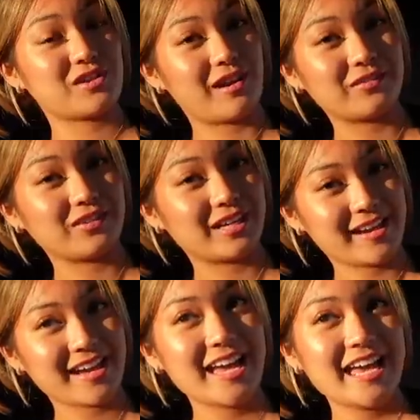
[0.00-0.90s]

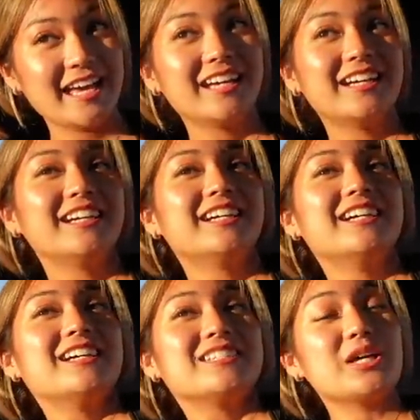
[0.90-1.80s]
driving,
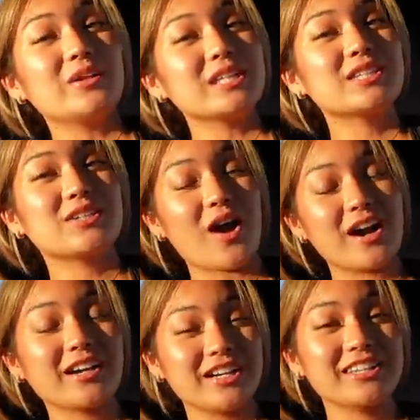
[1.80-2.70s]
so let's
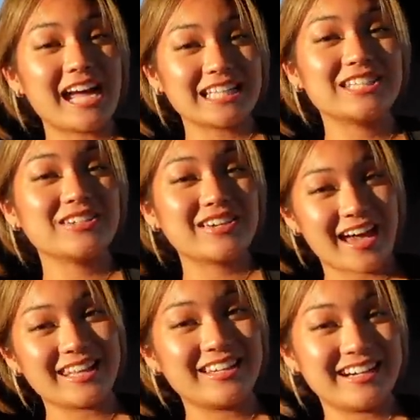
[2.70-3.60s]
conquer that
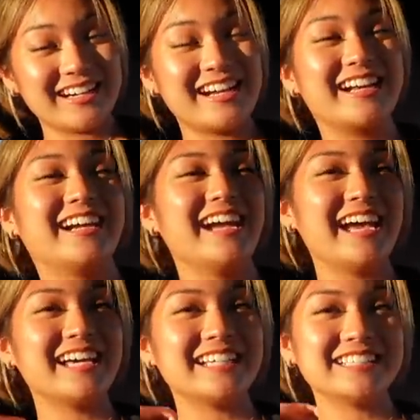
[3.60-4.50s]
together.
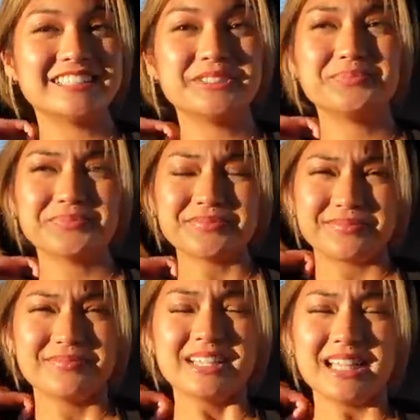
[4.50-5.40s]
And
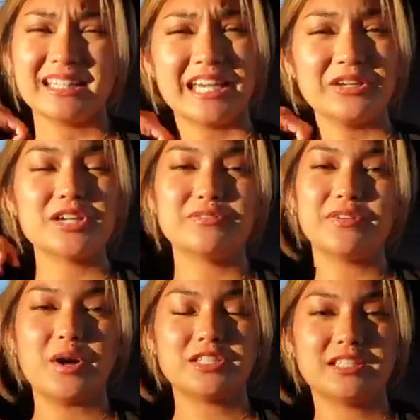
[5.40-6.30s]
thank you guys
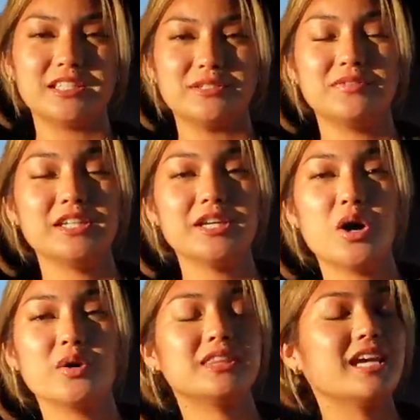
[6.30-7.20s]
for watching this
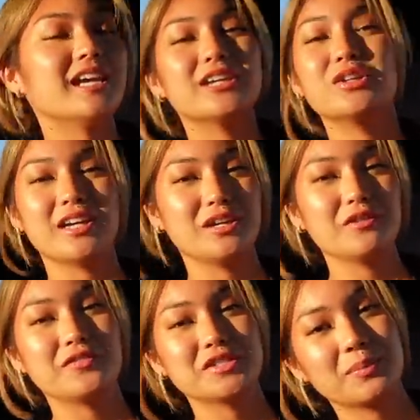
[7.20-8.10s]
video. Thank
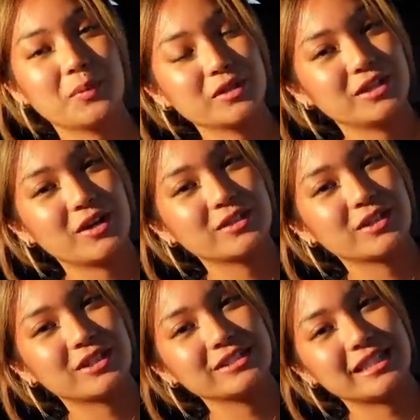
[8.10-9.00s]
you for supporting all the
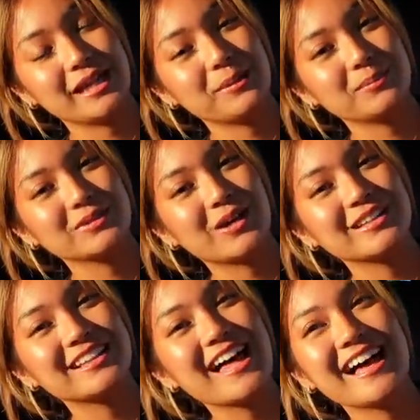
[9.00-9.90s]
content I put
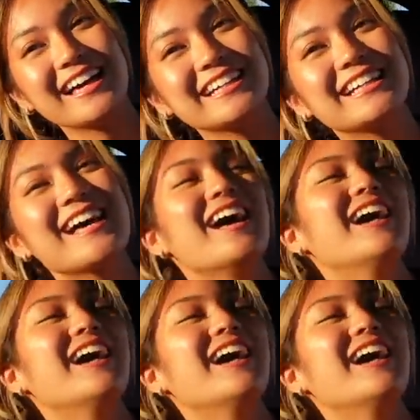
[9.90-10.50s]
online,